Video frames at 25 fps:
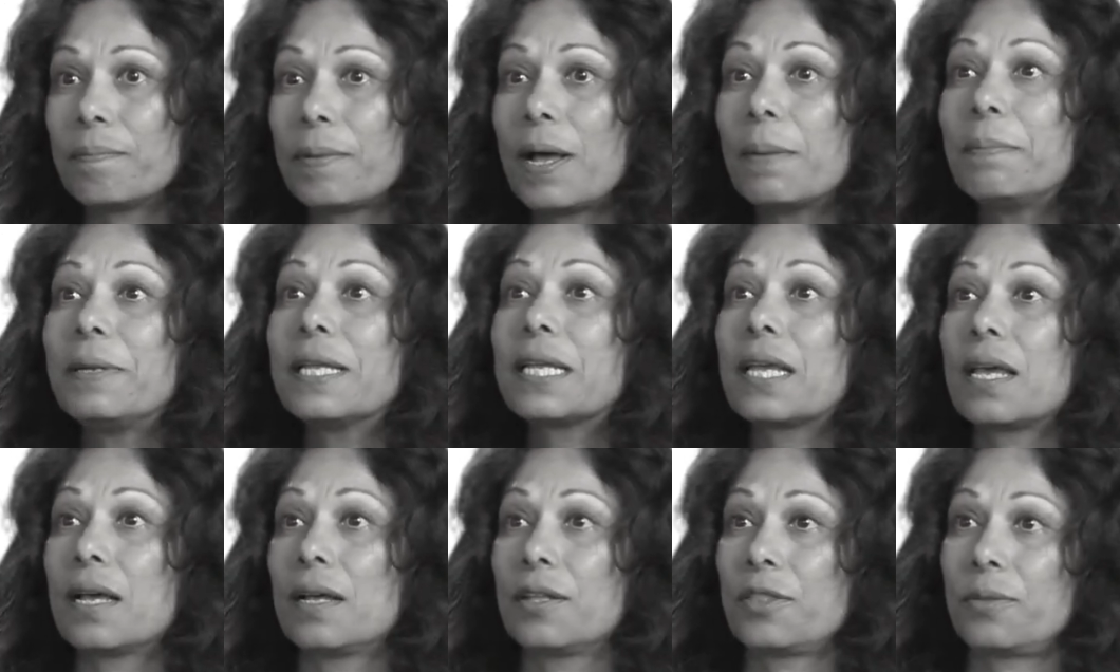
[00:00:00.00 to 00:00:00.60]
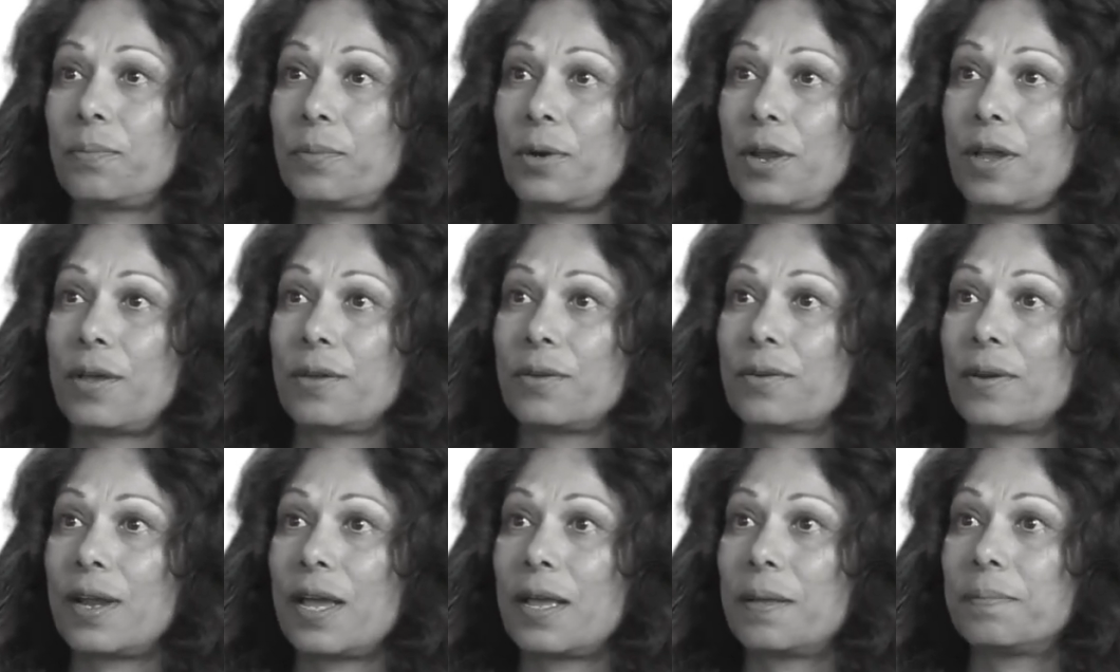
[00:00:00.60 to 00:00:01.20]
public health
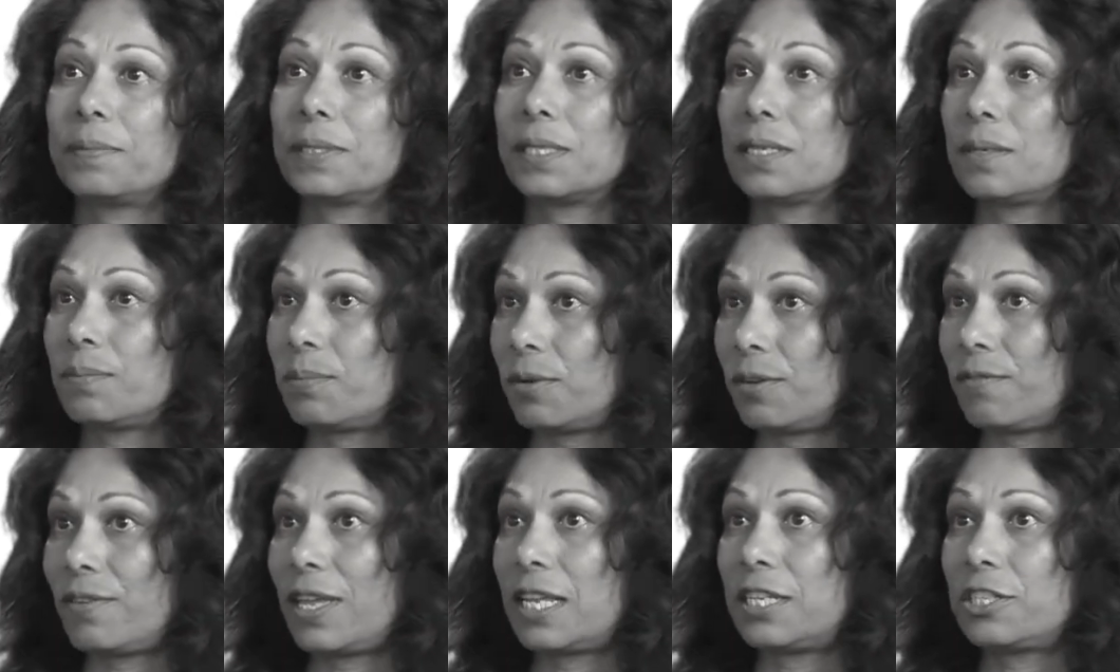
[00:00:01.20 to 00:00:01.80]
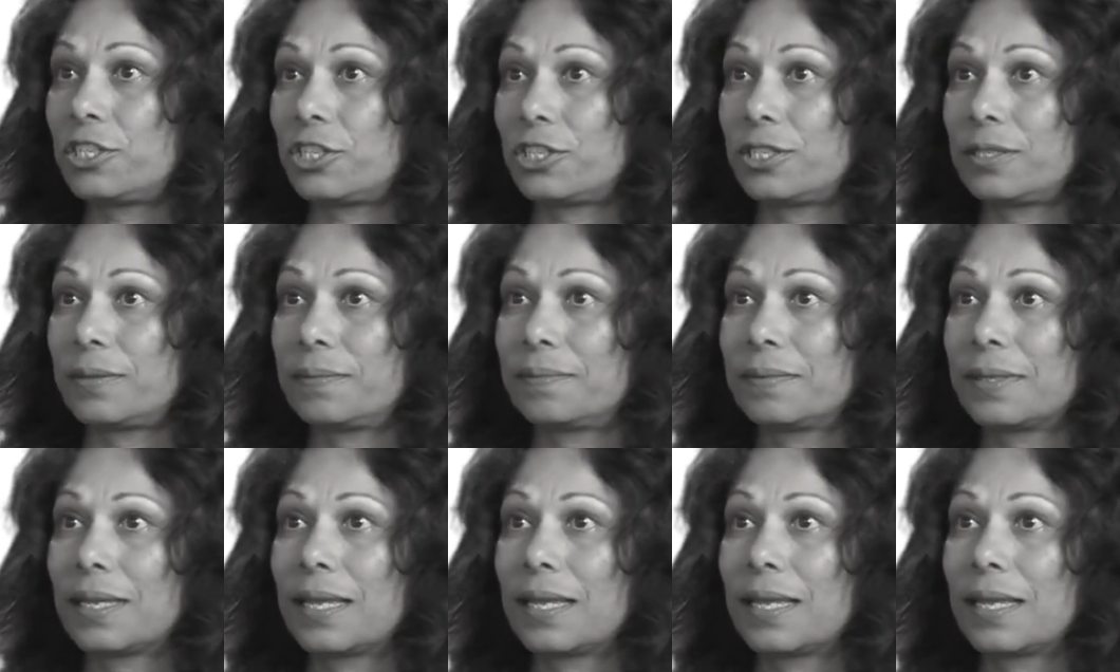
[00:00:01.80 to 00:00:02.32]
programs in prevention.